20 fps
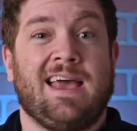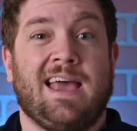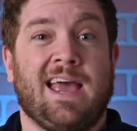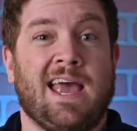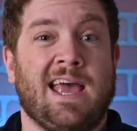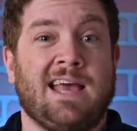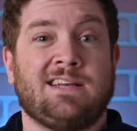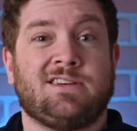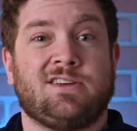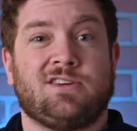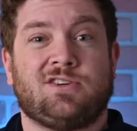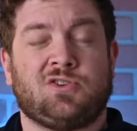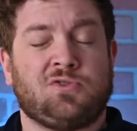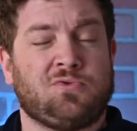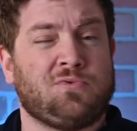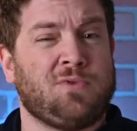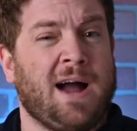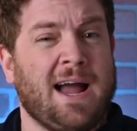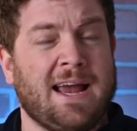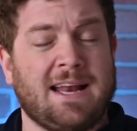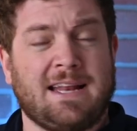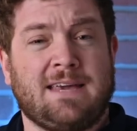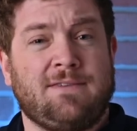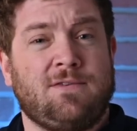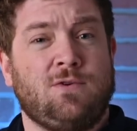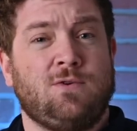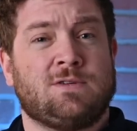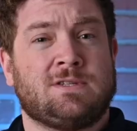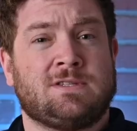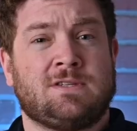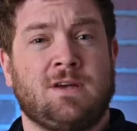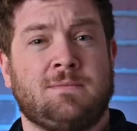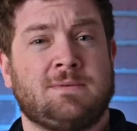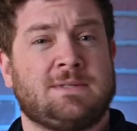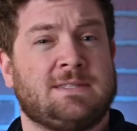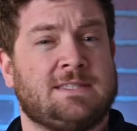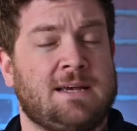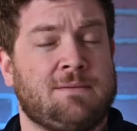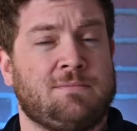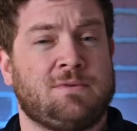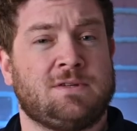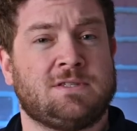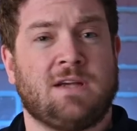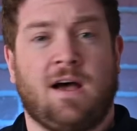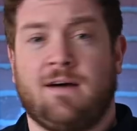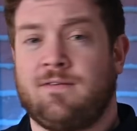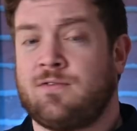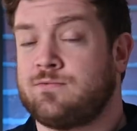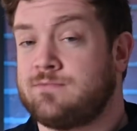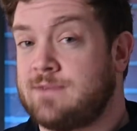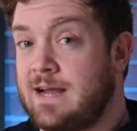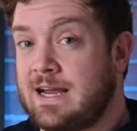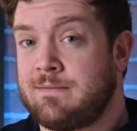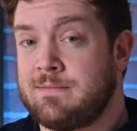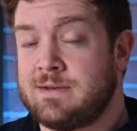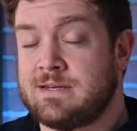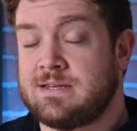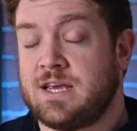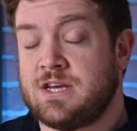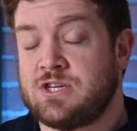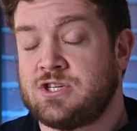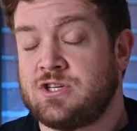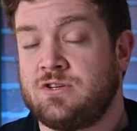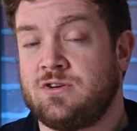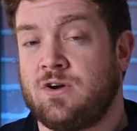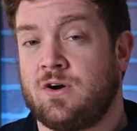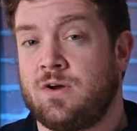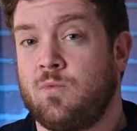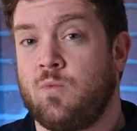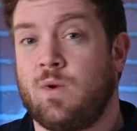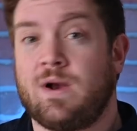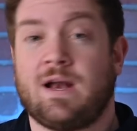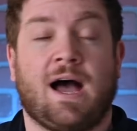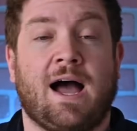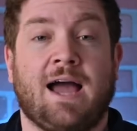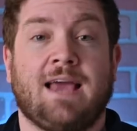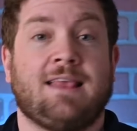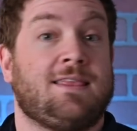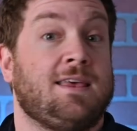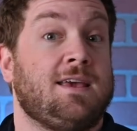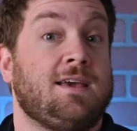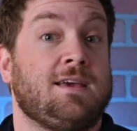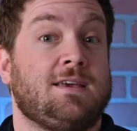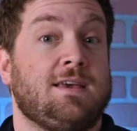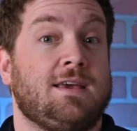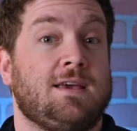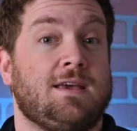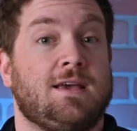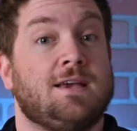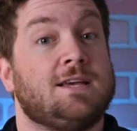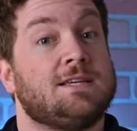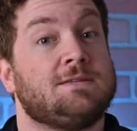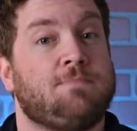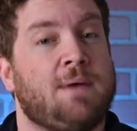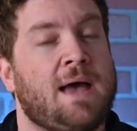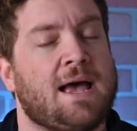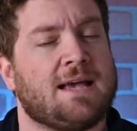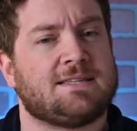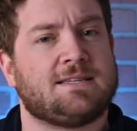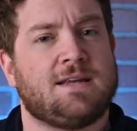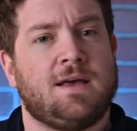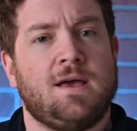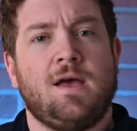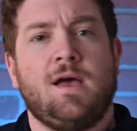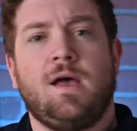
and try to give you some semblance of a recommendation on what I think is best.